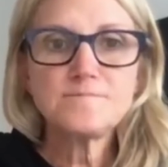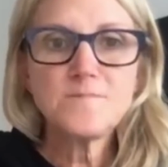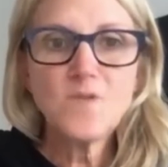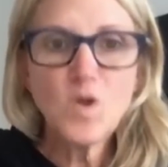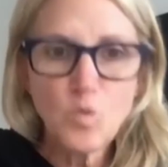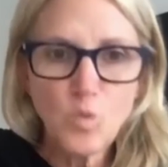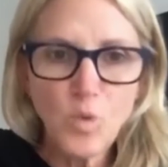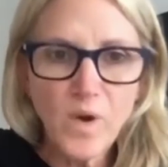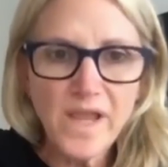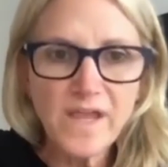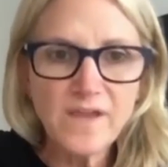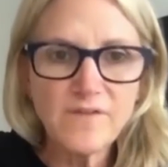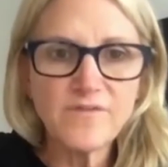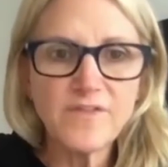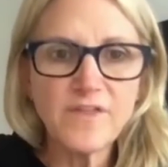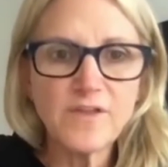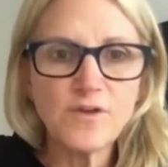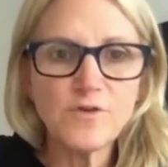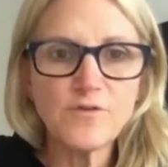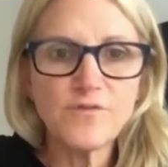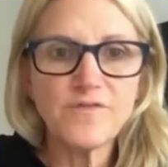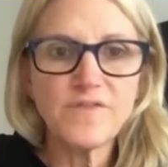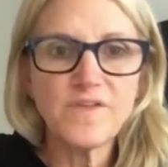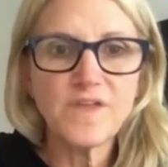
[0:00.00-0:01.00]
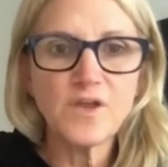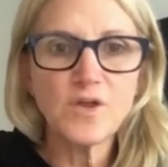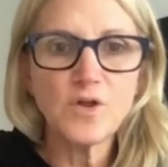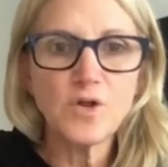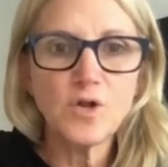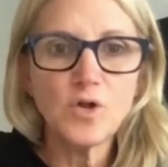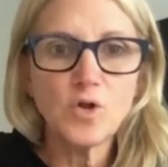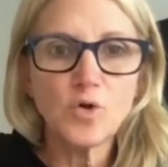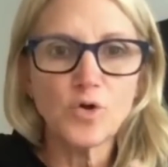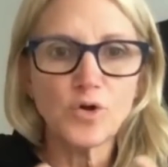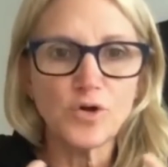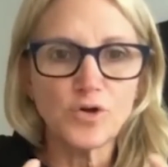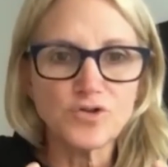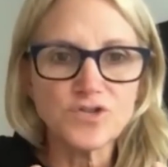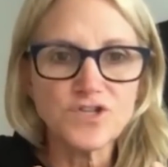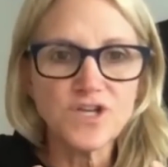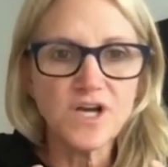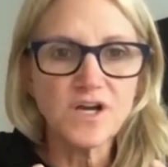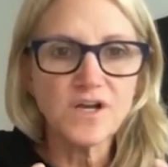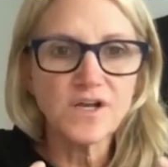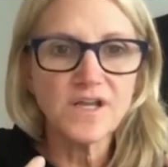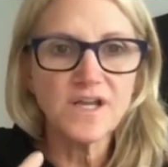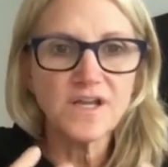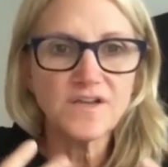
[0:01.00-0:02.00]
wave that you feel, or your
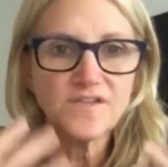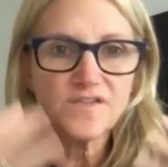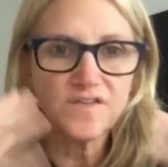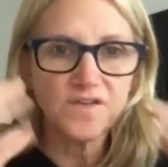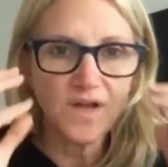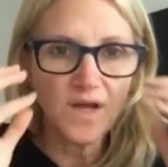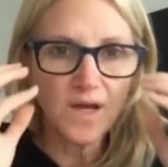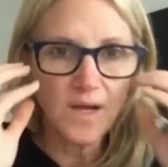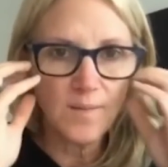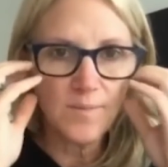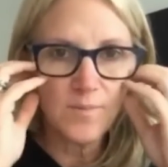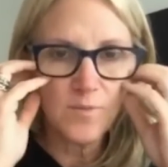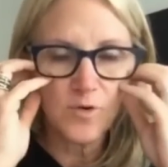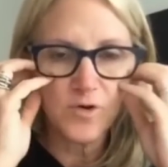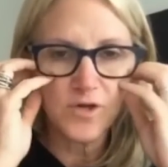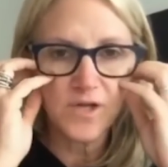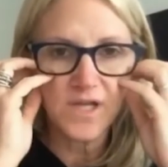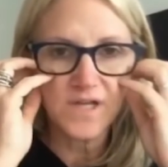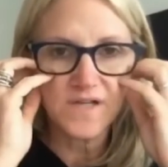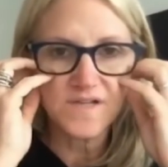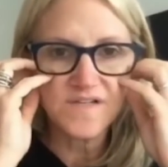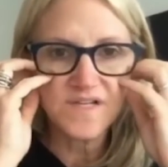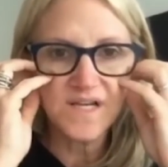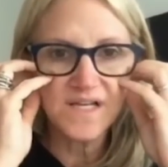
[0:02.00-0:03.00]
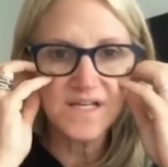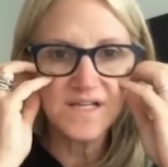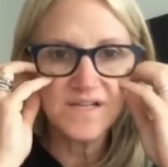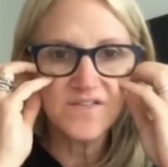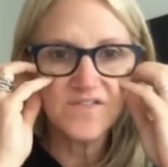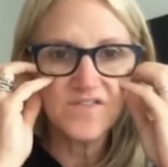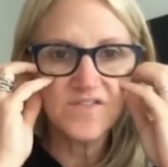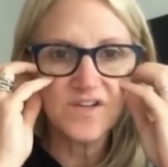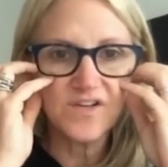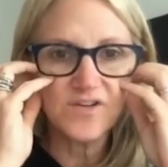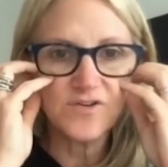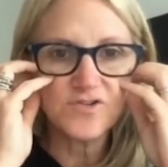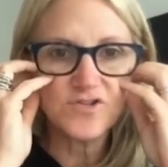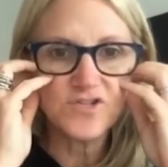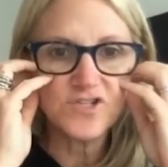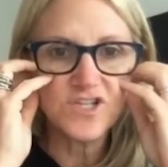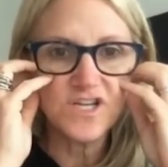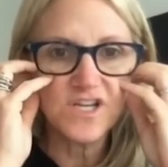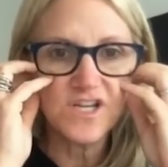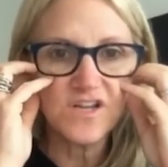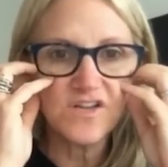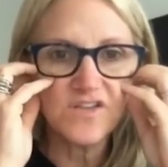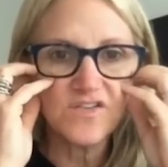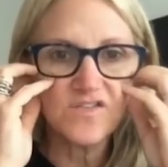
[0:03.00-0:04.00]
tongue gets numb, or you get tightness in your
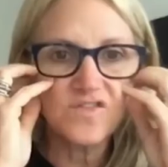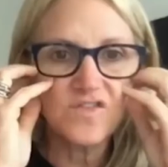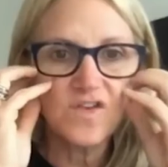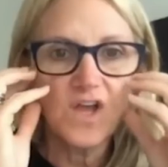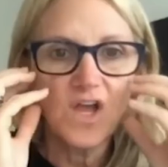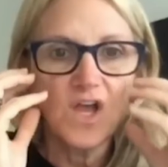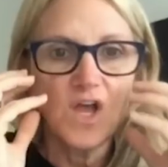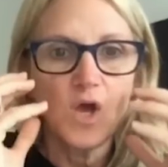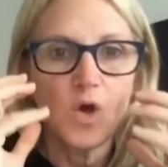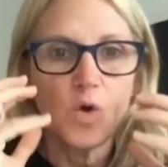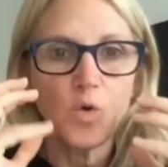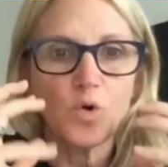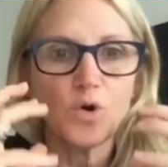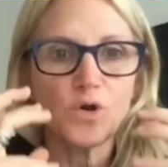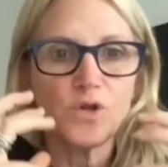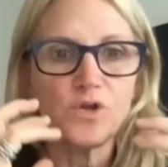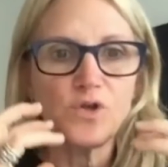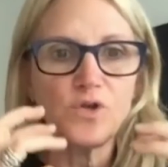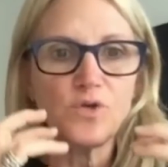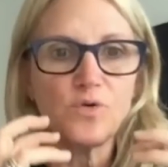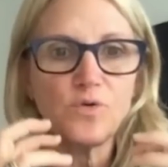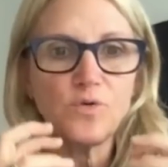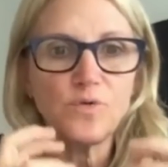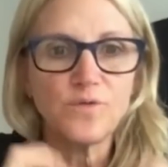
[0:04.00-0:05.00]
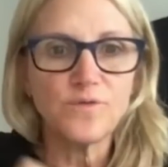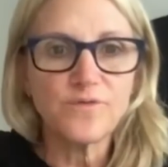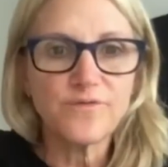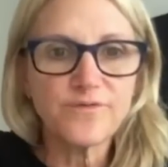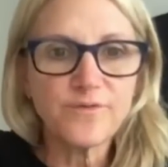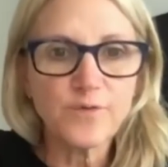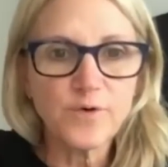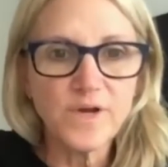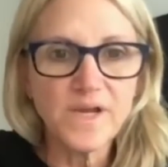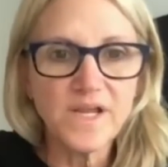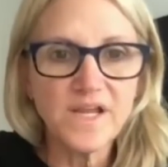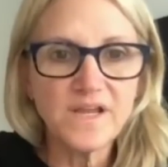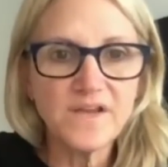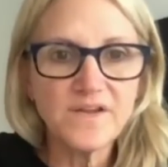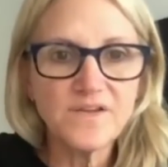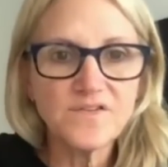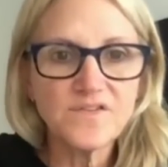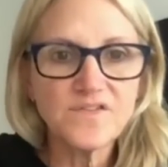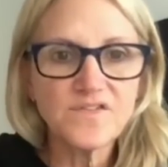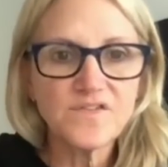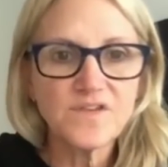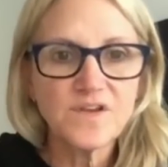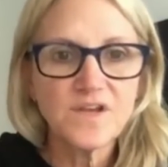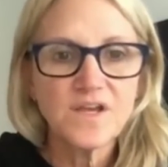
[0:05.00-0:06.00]
cheeks, or you
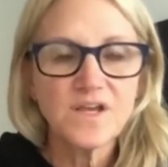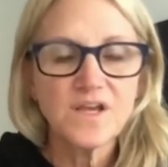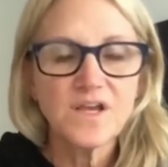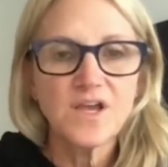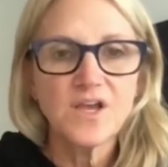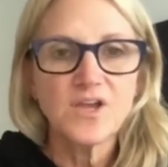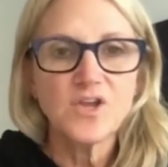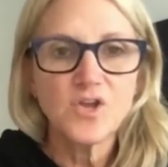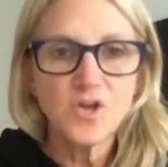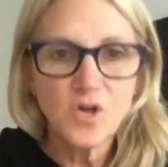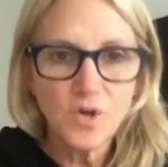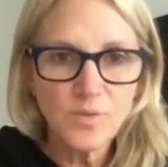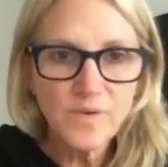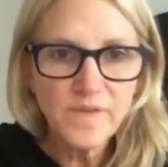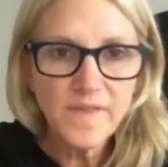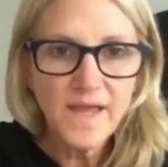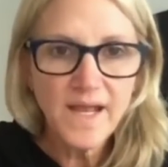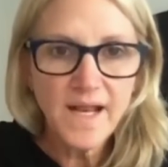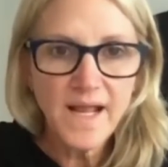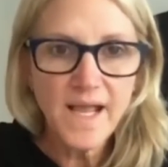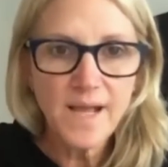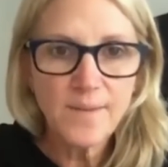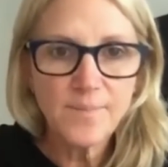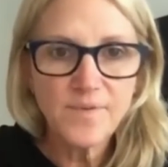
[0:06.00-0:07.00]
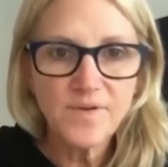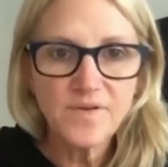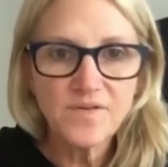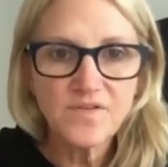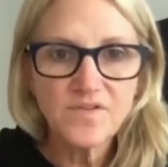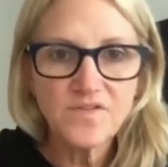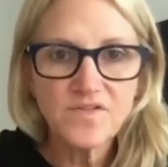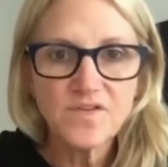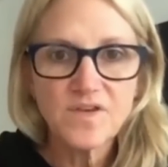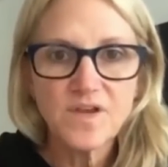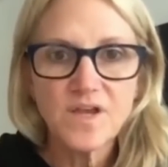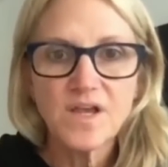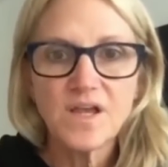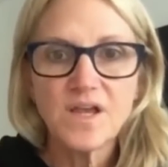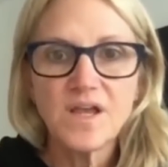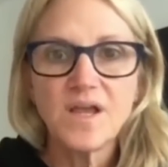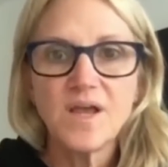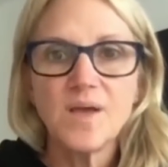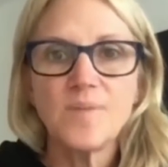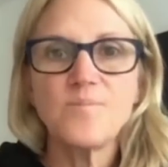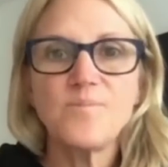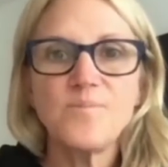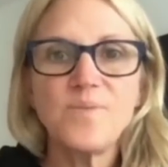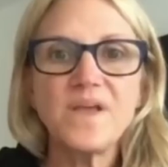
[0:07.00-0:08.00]
freeze? You know when that happens?
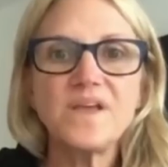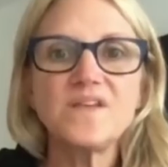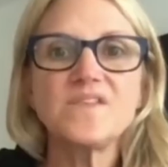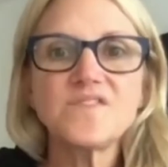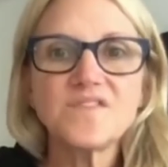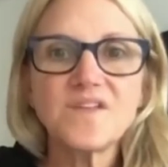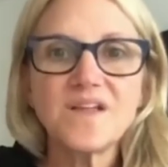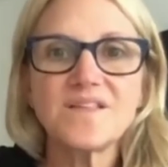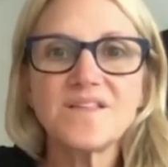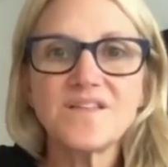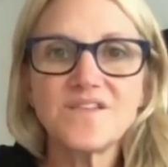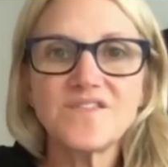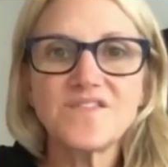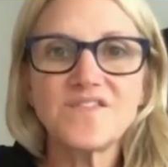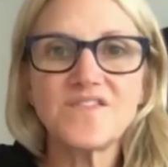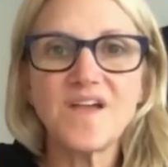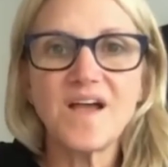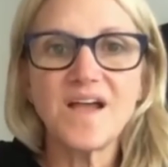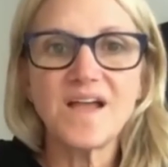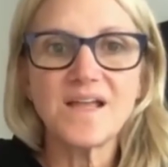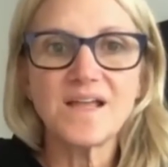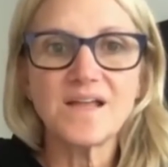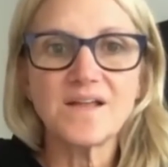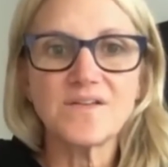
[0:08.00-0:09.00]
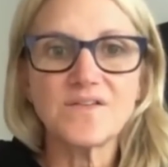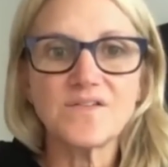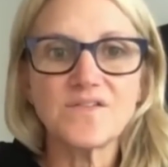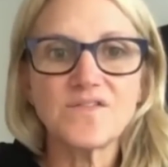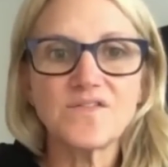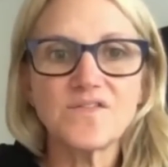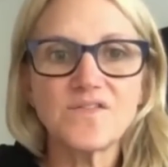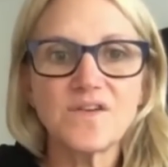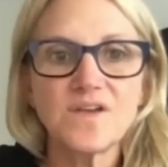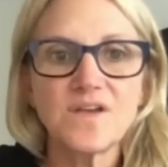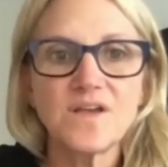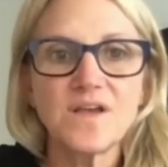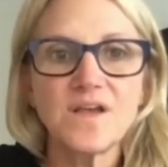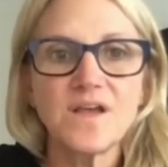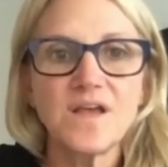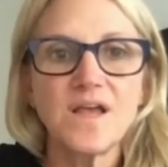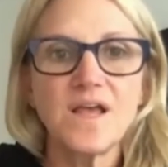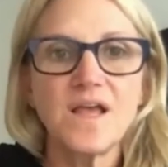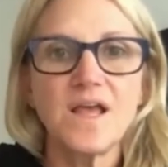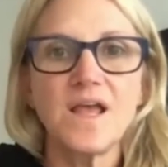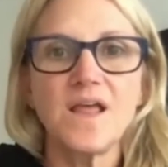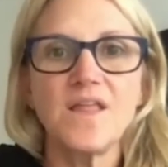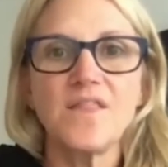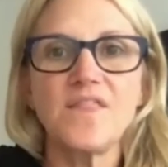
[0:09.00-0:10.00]
Based on the science,
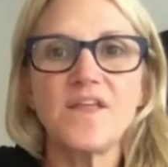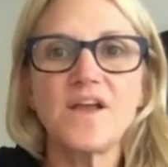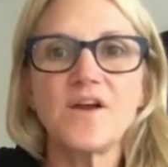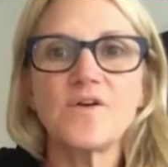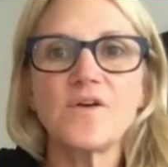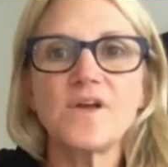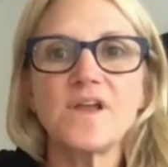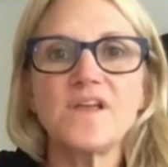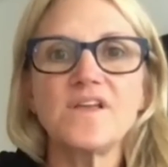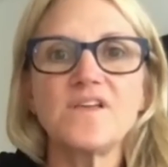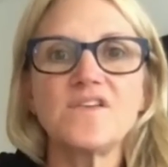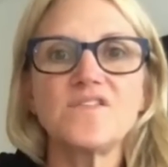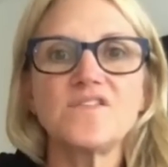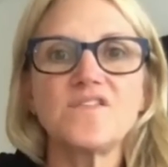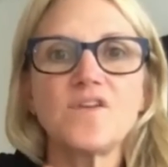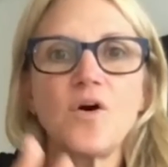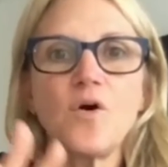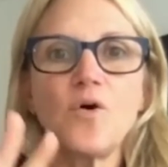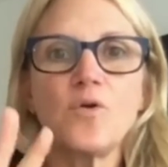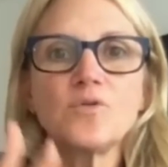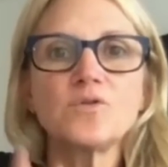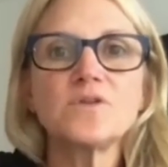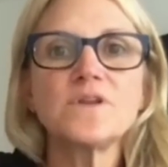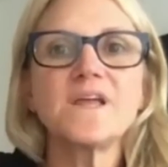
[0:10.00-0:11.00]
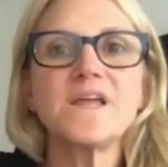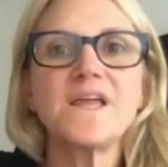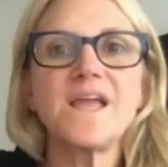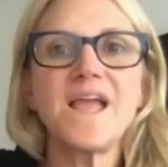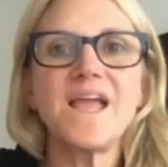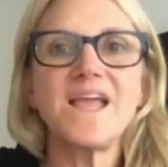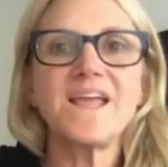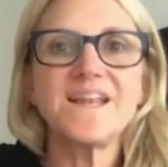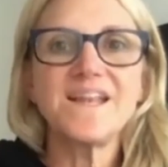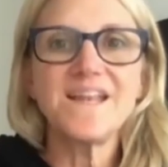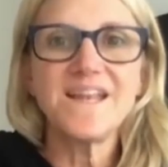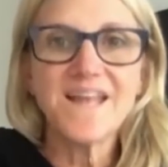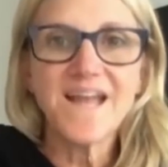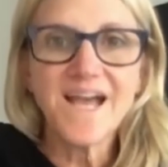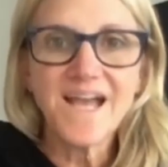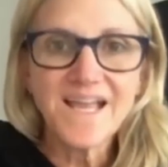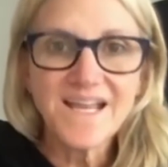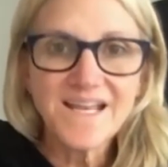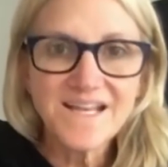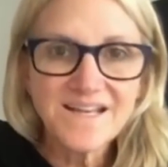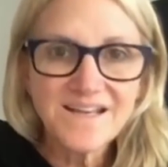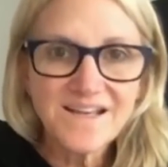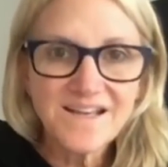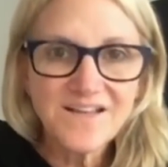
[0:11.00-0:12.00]
there is only a
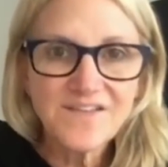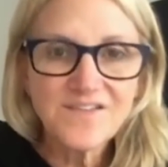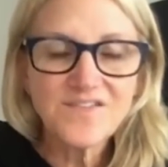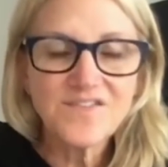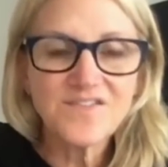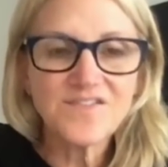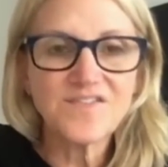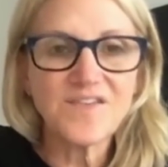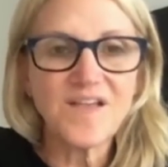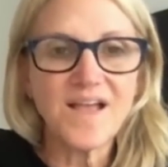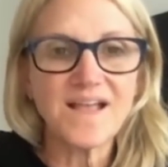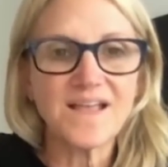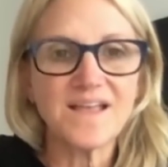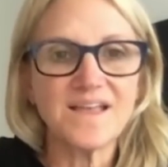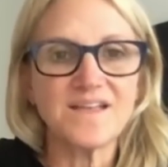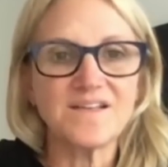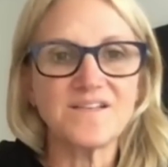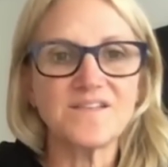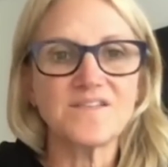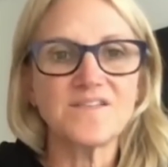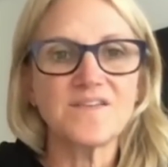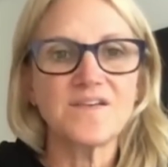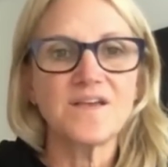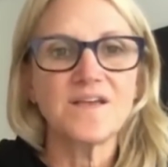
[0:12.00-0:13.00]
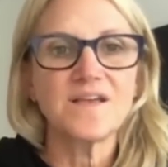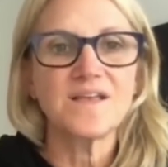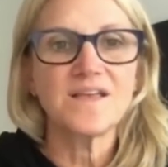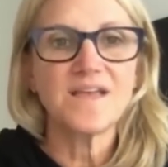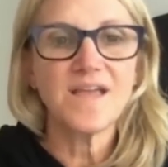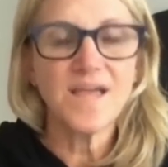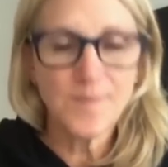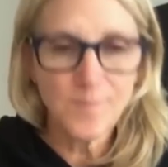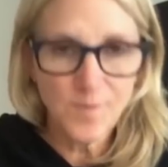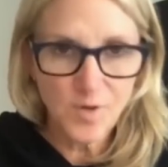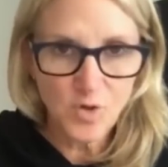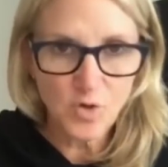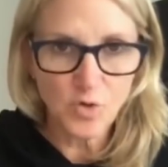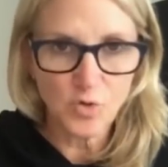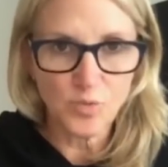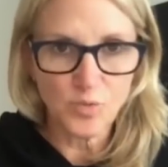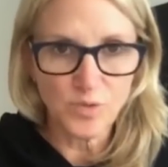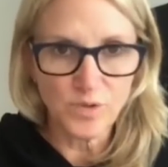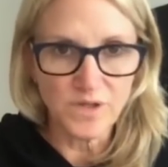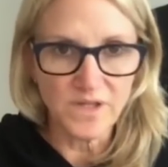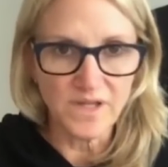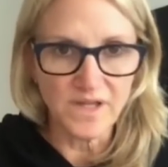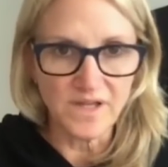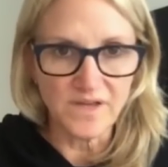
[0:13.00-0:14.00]
90-second chemical
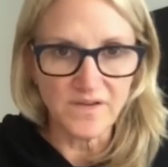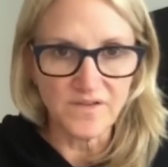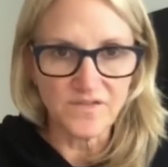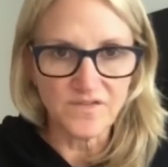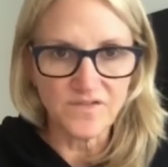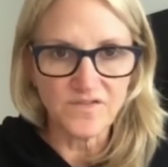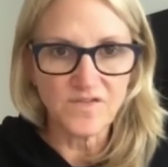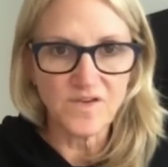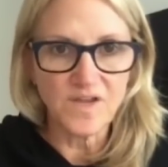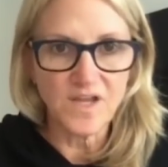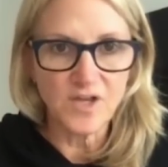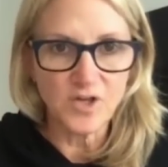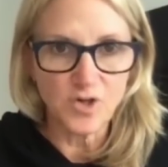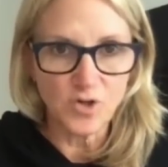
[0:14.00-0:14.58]
release in